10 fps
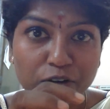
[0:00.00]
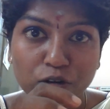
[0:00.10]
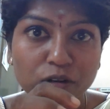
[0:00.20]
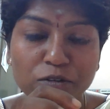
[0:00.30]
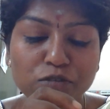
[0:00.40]
We're
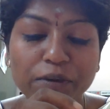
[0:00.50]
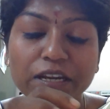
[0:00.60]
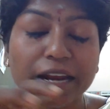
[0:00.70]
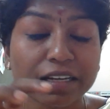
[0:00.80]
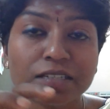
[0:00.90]
talking about
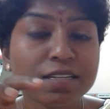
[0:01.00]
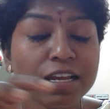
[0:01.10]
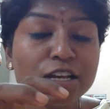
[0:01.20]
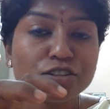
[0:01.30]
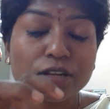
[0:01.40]
superior rectus.
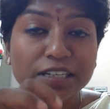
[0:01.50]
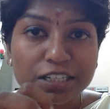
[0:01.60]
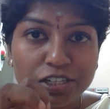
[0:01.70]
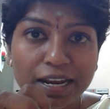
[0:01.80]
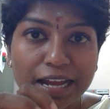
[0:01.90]
So the
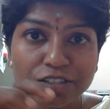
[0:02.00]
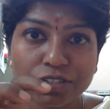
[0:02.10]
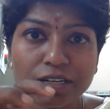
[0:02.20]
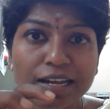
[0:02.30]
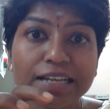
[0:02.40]
tertiary
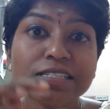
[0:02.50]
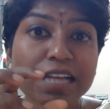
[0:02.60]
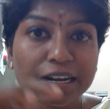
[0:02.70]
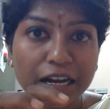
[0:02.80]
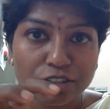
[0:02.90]
action
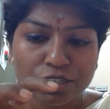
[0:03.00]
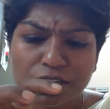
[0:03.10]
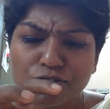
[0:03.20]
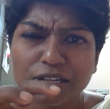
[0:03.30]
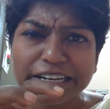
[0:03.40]
is
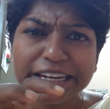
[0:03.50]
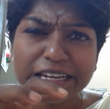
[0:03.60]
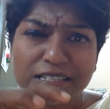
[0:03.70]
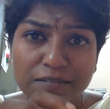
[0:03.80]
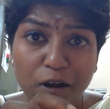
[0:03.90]
adduction. So the
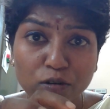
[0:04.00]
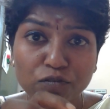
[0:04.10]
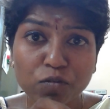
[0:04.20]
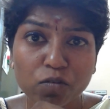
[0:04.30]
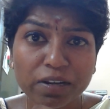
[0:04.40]
least amount
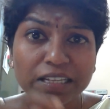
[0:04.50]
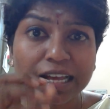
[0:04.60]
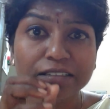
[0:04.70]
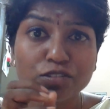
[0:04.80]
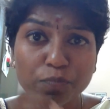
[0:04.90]
of movement
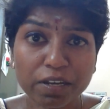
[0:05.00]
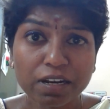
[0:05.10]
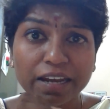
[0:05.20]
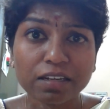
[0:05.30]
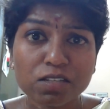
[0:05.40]
that the
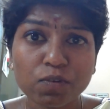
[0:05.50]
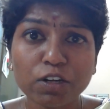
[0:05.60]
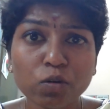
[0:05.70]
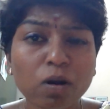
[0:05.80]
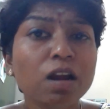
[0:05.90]
superior rectus will
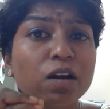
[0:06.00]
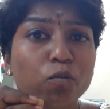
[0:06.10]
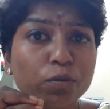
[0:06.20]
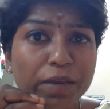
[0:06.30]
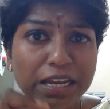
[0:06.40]
do
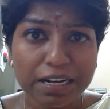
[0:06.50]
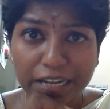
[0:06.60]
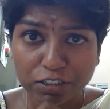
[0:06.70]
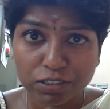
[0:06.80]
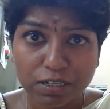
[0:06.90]
would be
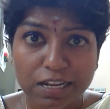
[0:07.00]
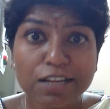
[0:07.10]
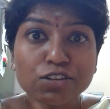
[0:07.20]
adduction.